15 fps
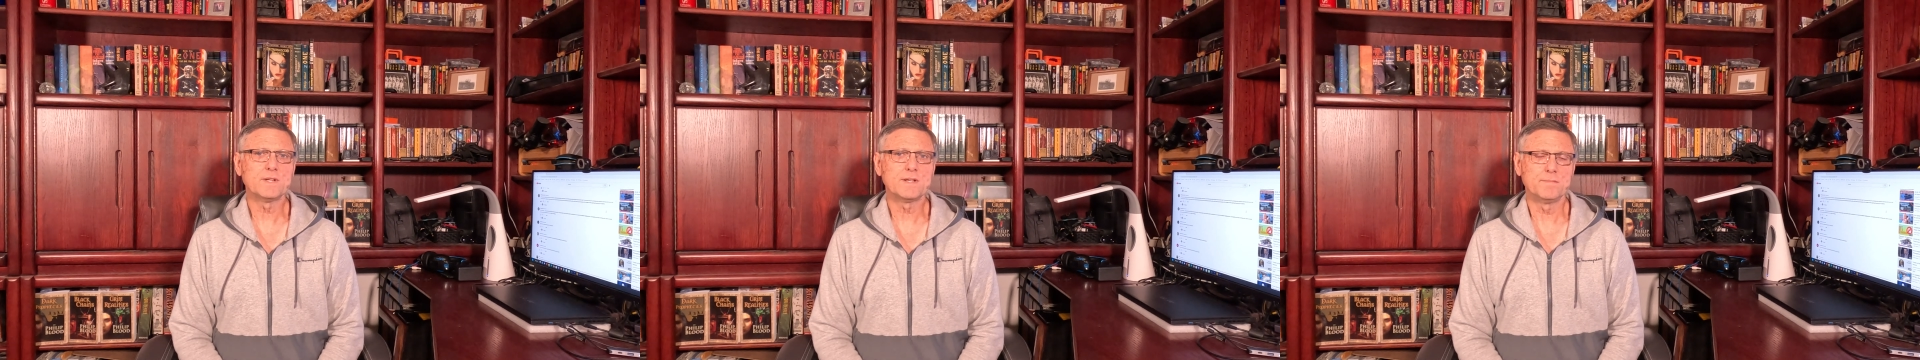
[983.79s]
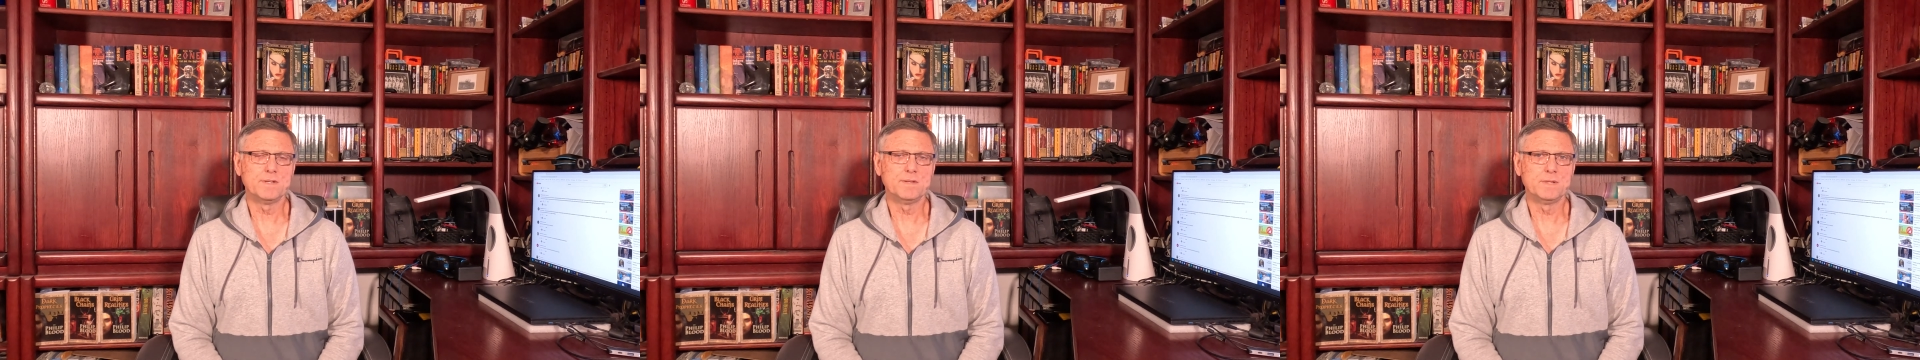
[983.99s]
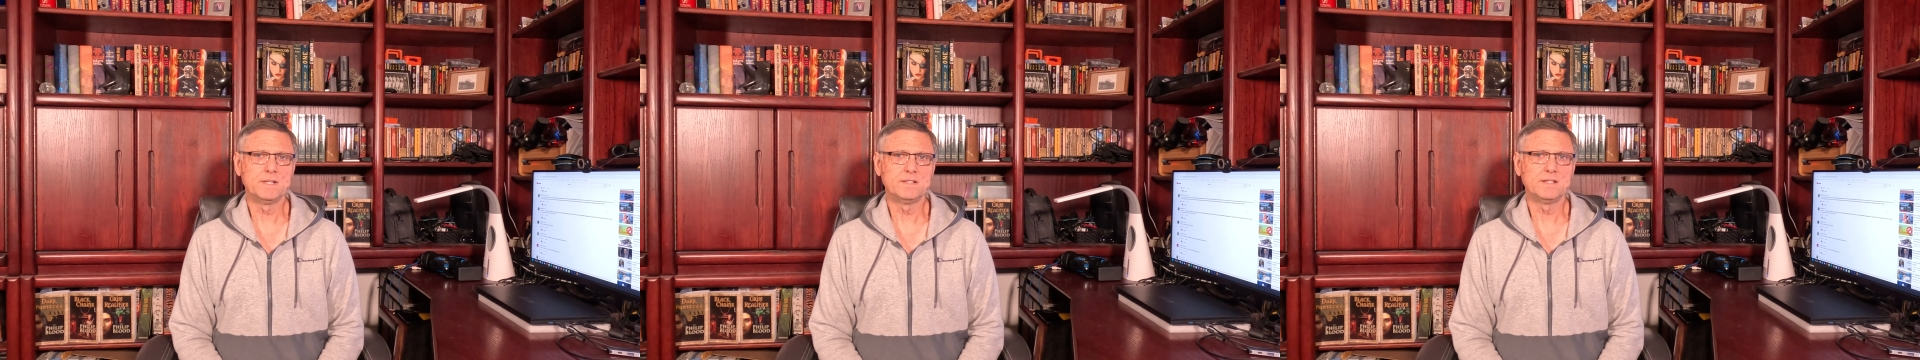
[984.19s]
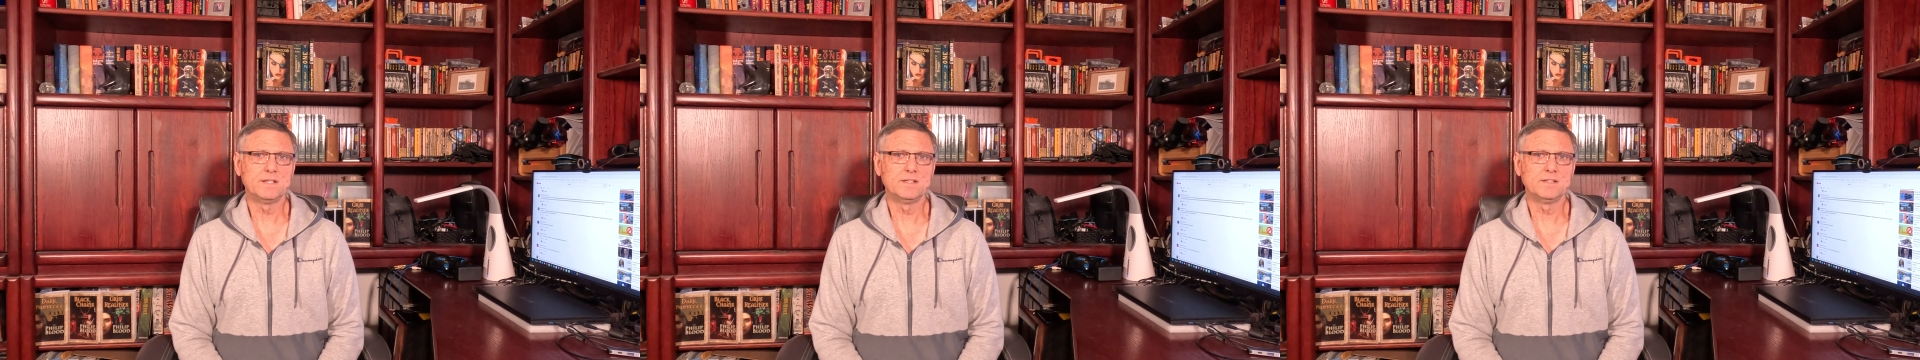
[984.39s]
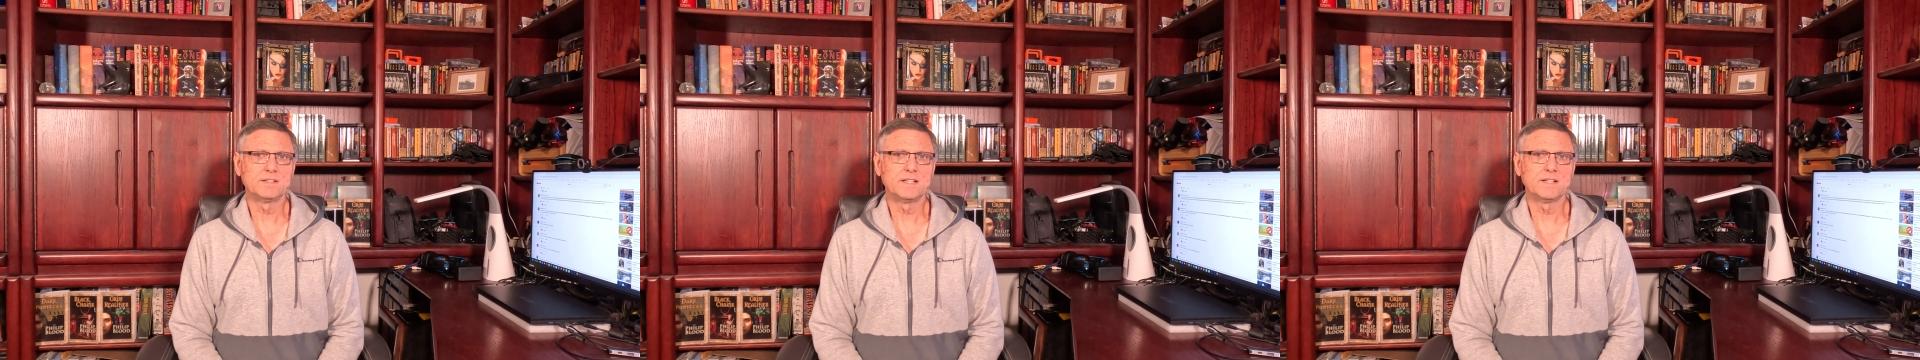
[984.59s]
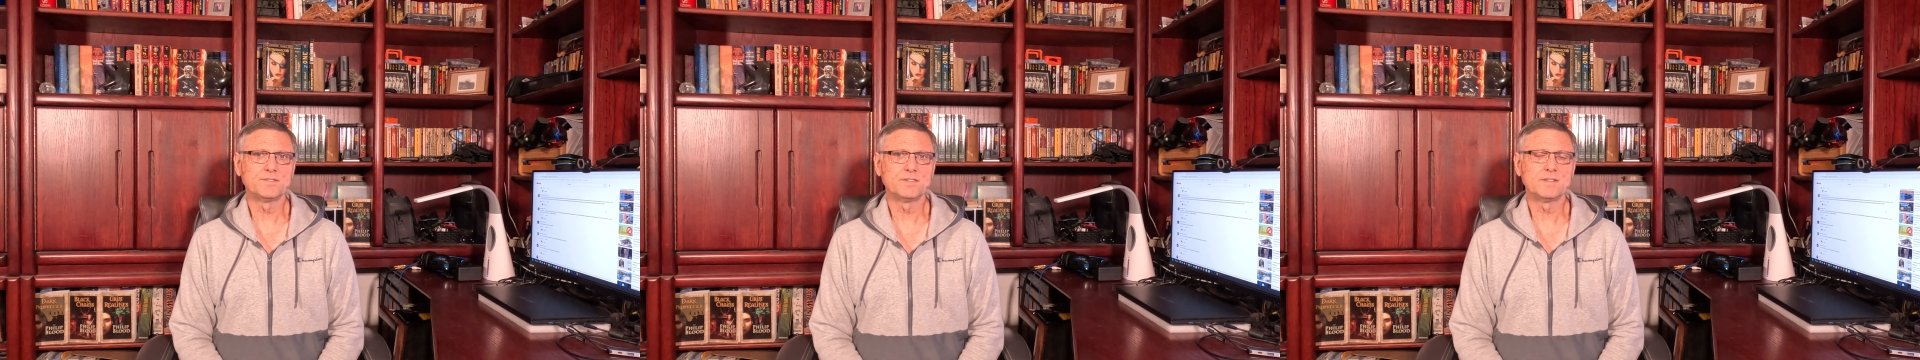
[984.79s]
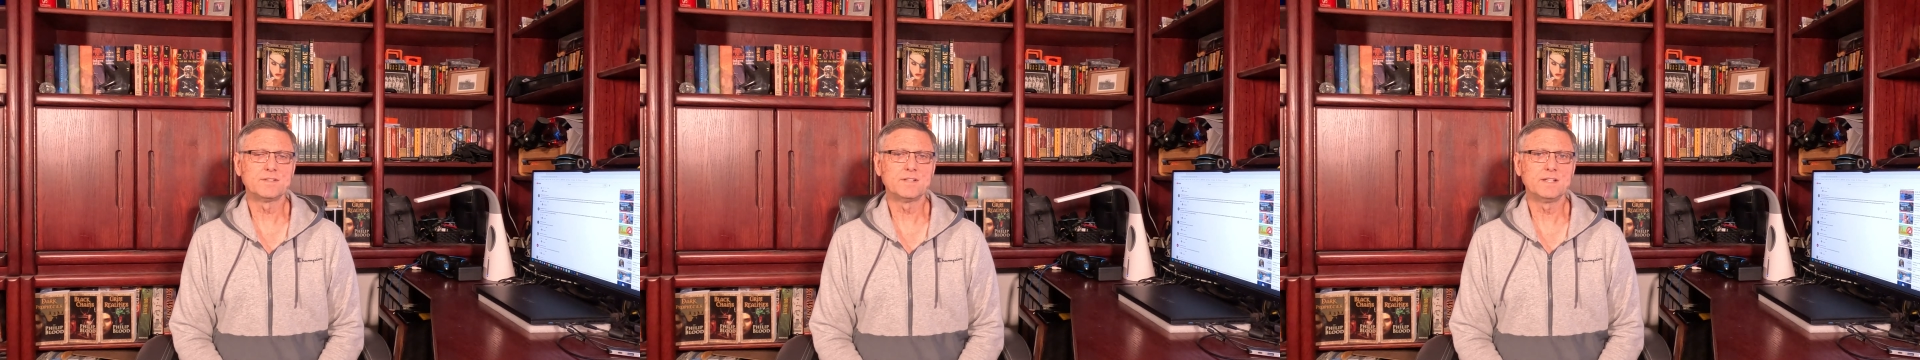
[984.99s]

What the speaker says: MPPTs gives us